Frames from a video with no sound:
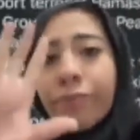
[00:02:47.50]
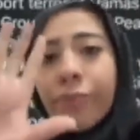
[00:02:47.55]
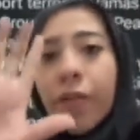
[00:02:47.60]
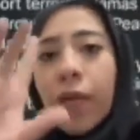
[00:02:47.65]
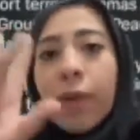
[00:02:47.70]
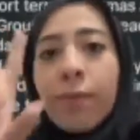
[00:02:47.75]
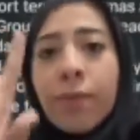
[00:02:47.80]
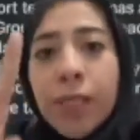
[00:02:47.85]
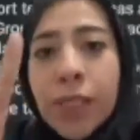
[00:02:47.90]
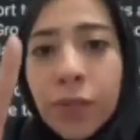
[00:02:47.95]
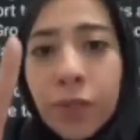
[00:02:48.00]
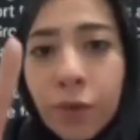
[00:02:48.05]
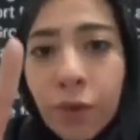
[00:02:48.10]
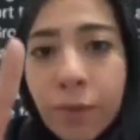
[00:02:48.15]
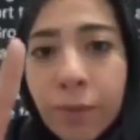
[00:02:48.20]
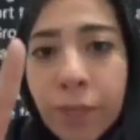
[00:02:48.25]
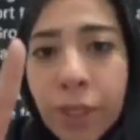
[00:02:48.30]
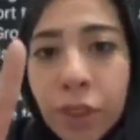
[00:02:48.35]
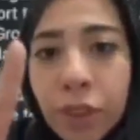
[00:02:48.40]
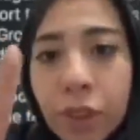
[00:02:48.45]

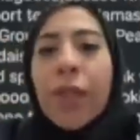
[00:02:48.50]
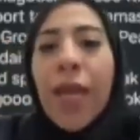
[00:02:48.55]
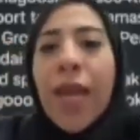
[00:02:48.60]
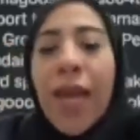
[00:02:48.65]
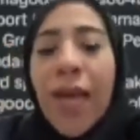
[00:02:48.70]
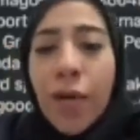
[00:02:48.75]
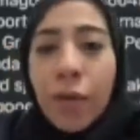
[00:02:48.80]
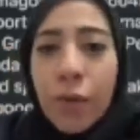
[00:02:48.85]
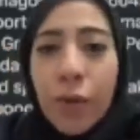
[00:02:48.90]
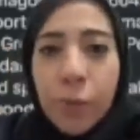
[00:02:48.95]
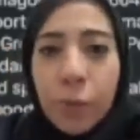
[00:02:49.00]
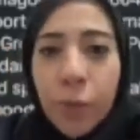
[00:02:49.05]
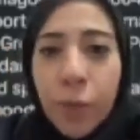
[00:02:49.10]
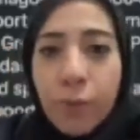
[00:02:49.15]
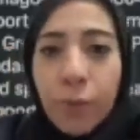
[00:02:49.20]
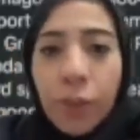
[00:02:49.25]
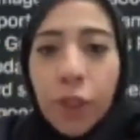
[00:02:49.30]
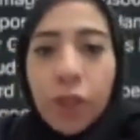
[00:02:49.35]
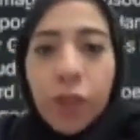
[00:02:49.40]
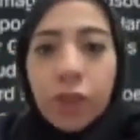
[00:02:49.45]
misinformation. Anyways,
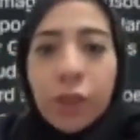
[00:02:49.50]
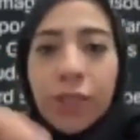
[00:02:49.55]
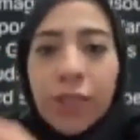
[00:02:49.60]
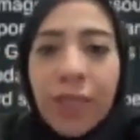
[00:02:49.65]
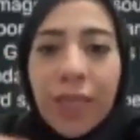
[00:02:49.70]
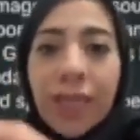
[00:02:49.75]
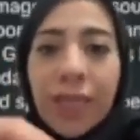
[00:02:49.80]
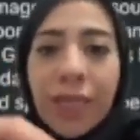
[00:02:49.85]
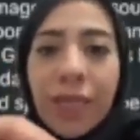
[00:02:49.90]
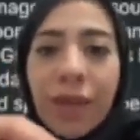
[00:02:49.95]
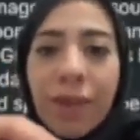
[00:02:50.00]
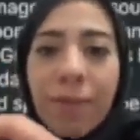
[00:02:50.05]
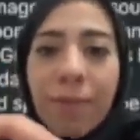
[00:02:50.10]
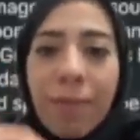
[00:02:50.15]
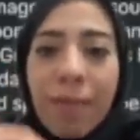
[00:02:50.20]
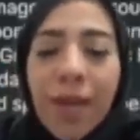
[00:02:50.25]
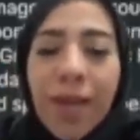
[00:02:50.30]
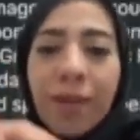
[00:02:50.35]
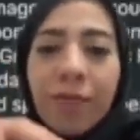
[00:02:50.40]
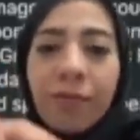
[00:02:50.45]
pretty much they're telling
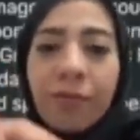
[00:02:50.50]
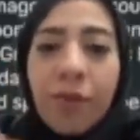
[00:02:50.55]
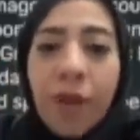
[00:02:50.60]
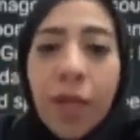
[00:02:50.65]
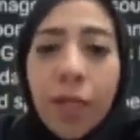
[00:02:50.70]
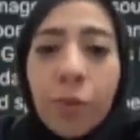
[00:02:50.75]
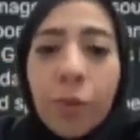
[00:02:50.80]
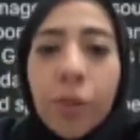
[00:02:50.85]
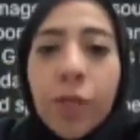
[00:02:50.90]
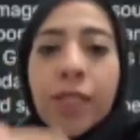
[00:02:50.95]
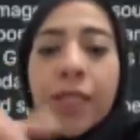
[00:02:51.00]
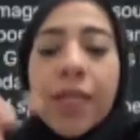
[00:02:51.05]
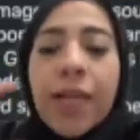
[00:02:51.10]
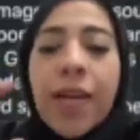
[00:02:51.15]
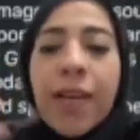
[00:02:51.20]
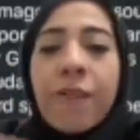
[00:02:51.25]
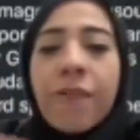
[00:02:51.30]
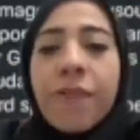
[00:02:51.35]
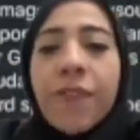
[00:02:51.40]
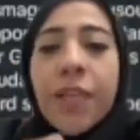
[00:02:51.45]
my followers
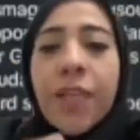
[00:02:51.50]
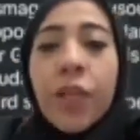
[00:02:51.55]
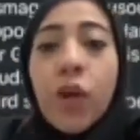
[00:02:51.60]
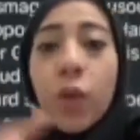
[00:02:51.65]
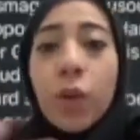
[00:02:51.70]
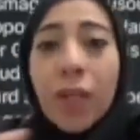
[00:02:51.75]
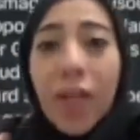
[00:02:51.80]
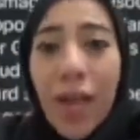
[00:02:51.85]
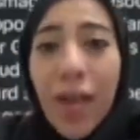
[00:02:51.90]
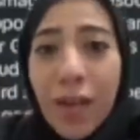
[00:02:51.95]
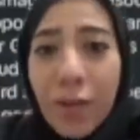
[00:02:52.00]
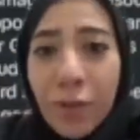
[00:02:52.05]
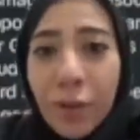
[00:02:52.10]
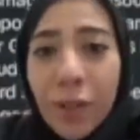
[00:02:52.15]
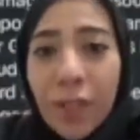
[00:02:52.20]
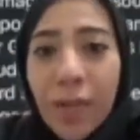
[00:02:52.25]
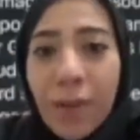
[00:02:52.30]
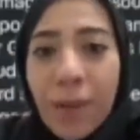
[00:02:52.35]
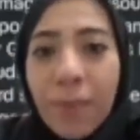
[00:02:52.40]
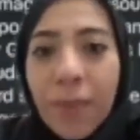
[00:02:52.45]
that if they go live
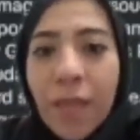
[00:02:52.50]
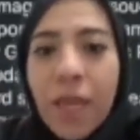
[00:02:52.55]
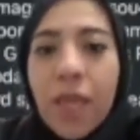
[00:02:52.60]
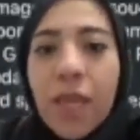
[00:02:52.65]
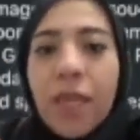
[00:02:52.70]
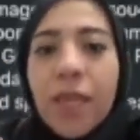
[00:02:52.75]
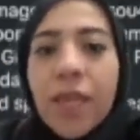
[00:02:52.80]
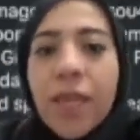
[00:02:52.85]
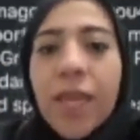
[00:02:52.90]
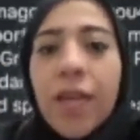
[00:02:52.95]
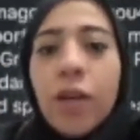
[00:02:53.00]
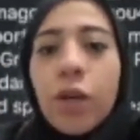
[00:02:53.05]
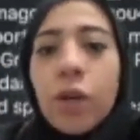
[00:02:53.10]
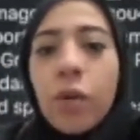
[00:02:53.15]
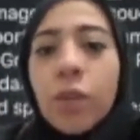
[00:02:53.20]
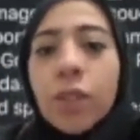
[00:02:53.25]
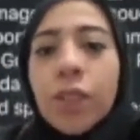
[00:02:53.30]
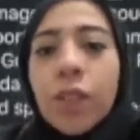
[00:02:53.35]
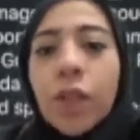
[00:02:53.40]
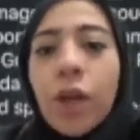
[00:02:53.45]
with them, they are
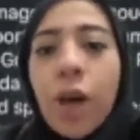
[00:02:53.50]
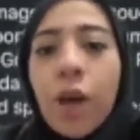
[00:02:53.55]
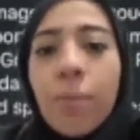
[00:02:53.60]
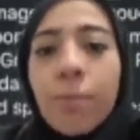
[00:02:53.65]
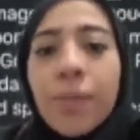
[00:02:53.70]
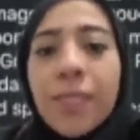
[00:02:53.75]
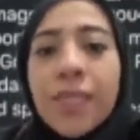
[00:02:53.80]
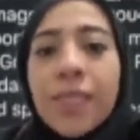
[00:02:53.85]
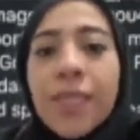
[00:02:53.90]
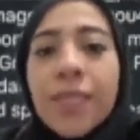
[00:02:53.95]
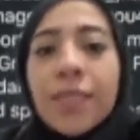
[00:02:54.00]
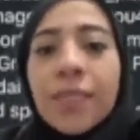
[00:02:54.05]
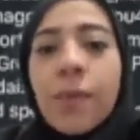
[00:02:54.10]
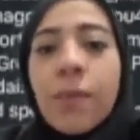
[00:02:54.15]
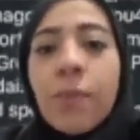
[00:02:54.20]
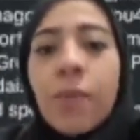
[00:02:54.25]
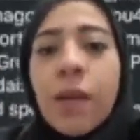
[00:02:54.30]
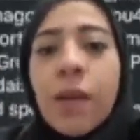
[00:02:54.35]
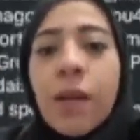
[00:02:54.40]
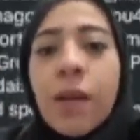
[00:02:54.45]
going to compensate
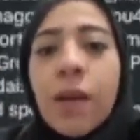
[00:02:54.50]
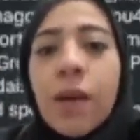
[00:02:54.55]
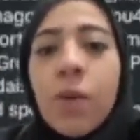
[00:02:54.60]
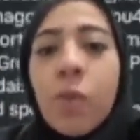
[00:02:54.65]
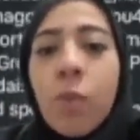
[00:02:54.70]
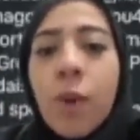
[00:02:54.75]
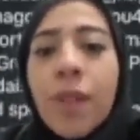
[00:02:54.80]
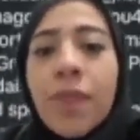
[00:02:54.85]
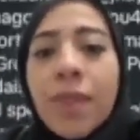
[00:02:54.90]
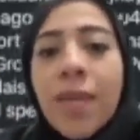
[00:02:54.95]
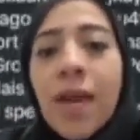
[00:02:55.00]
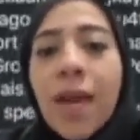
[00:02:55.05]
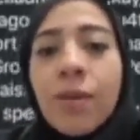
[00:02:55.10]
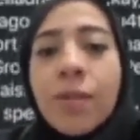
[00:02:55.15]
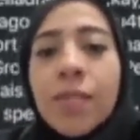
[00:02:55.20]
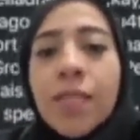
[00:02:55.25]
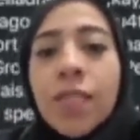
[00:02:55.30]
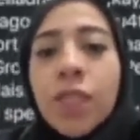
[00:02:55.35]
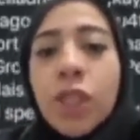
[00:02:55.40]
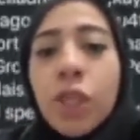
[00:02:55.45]
them
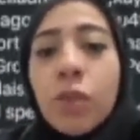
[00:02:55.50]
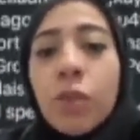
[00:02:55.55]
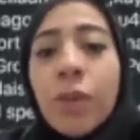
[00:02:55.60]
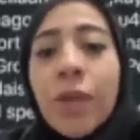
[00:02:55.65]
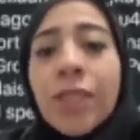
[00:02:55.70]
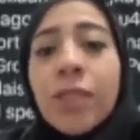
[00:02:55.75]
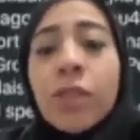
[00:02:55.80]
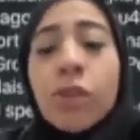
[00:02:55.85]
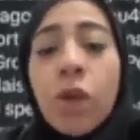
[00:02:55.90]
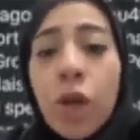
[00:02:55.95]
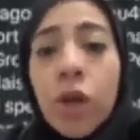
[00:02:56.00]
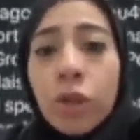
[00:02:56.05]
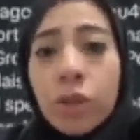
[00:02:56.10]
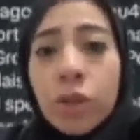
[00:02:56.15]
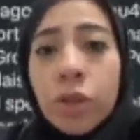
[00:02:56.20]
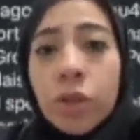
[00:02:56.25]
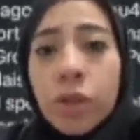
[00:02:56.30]
$1,000.